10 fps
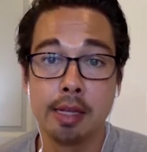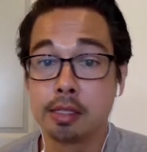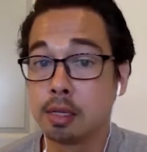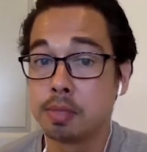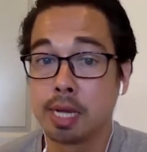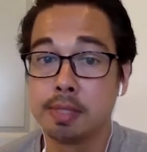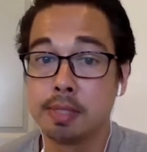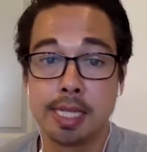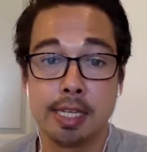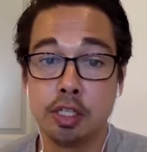And sometimes
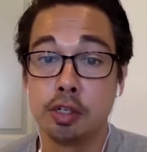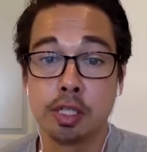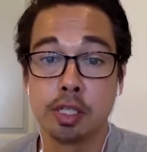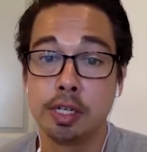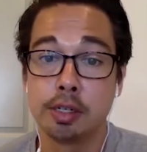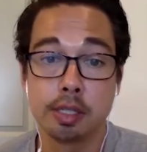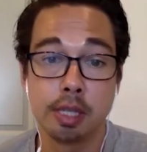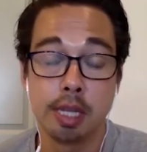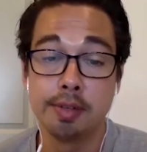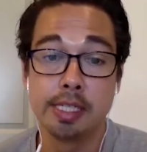it takes years and years
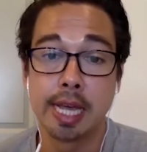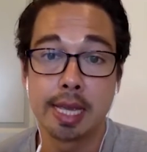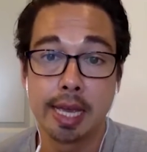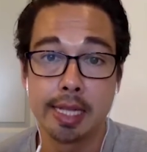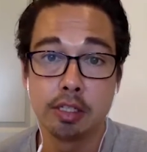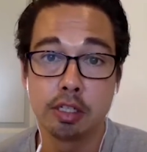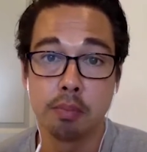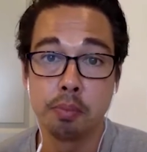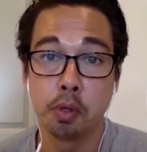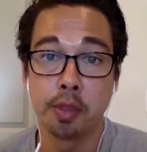and even decades to
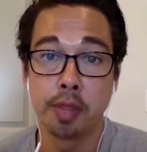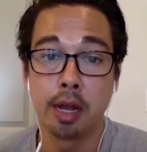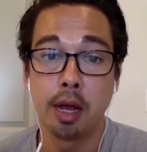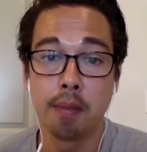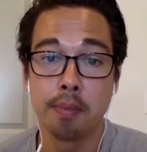build that up.